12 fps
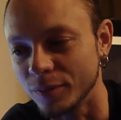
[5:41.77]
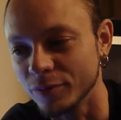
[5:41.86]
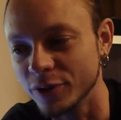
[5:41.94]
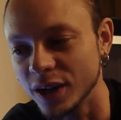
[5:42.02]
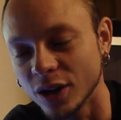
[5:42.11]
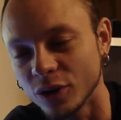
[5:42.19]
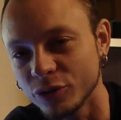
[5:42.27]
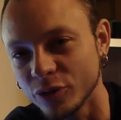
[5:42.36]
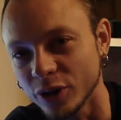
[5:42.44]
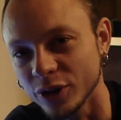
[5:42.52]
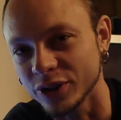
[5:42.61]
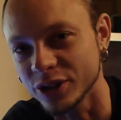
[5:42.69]
video
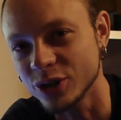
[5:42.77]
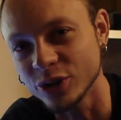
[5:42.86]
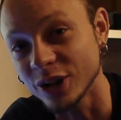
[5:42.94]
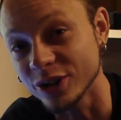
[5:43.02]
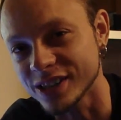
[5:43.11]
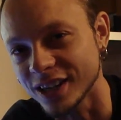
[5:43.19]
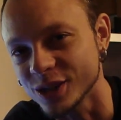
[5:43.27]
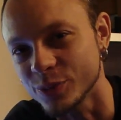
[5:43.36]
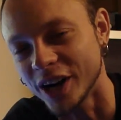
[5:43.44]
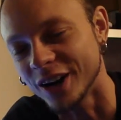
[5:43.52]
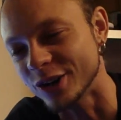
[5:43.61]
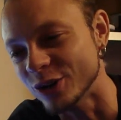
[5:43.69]
for the 2 years that he's
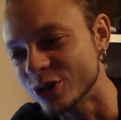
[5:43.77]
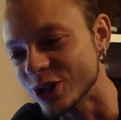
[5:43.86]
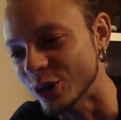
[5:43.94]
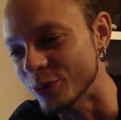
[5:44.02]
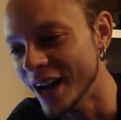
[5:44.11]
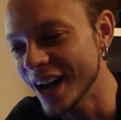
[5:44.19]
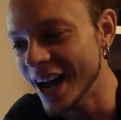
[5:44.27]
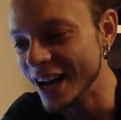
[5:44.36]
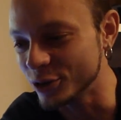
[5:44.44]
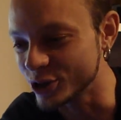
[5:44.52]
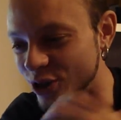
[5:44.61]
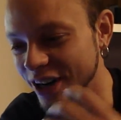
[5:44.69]
been on YouTube, he
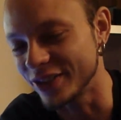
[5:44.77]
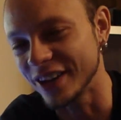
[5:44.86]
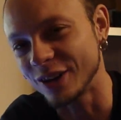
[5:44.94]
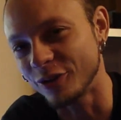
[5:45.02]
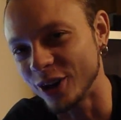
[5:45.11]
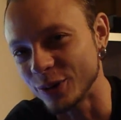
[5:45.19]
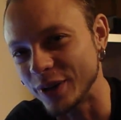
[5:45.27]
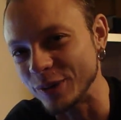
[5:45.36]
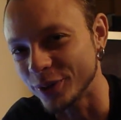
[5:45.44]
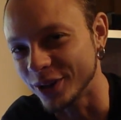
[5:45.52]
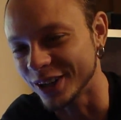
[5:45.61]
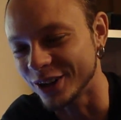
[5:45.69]
was trying to think of all the
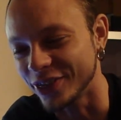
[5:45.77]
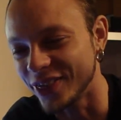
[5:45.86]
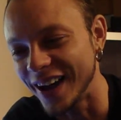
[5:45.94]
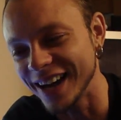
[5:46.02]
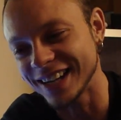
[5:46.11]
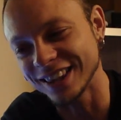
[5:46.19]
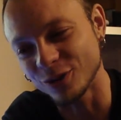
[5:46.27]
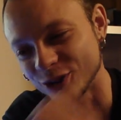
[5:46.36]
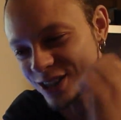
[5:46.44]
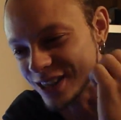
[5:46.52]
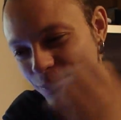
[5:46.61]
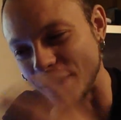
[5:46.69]
people he could thank, and they were
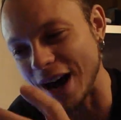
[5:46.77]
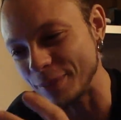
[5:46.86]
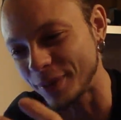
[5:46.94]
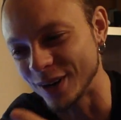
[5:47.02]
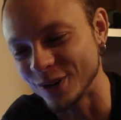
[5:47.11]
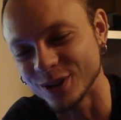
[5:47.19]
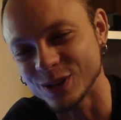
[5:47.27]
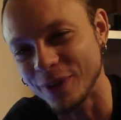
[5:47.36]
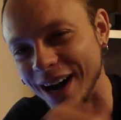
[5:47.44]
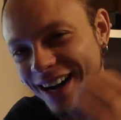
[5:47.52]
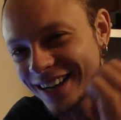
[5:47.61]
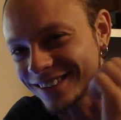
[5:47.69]
just like popping into his
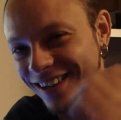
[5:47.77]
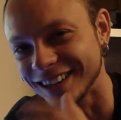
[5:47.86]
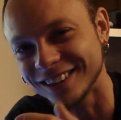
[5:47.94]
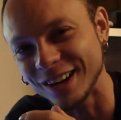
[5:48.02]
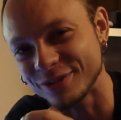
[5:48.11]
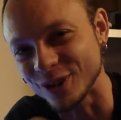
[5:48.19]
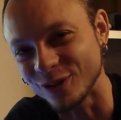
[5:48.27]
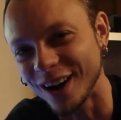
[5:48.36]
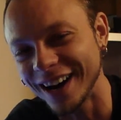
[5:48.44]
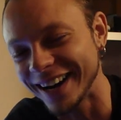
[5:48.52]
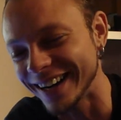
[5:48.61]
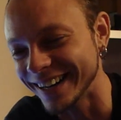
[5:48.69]
mind like left and
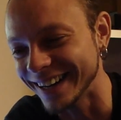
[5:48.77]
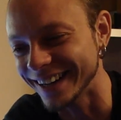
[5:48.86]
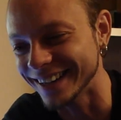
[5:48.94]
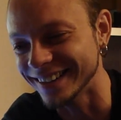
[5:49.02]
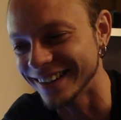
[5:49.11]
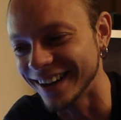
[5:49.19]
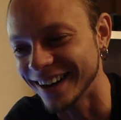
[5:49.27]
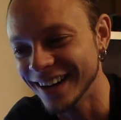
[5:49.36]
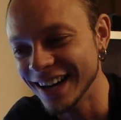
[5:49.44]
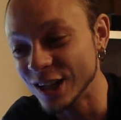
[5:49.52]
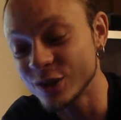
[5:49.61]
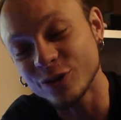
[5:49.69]
right. And
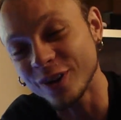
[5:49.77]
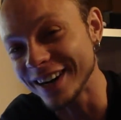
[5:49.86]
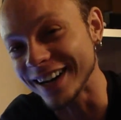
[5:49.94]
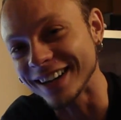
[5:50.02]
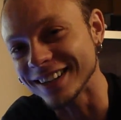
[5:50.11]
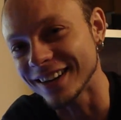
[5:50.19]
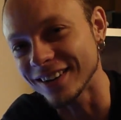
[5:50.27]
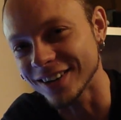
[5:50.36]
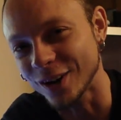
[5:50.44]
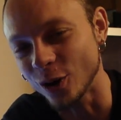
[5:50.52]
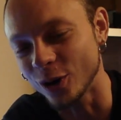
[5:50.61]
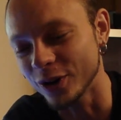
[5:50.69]
it's funny, you know, to
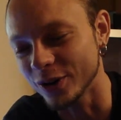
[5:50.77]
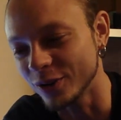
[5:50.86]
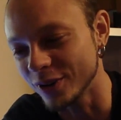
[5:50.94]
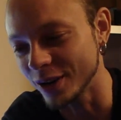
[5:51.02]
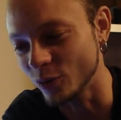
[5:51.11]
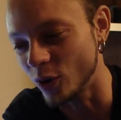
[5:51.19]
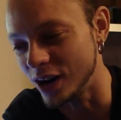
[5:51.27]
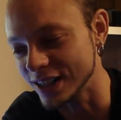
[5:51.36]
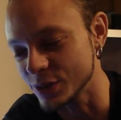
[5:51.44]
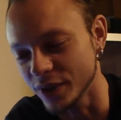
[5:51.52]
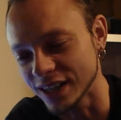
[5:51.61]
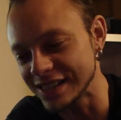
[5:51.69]
go and
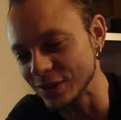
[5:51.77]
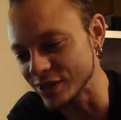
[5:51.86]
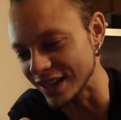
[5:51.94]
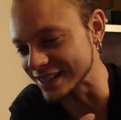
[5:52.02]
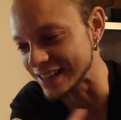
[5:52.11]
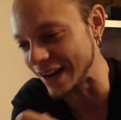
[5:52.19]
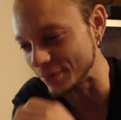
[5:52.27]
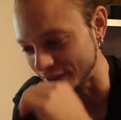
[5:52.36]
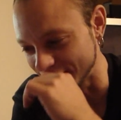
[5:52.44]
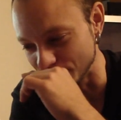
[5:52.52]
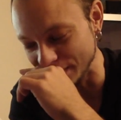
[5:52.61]
watch, but it seems like it's happening to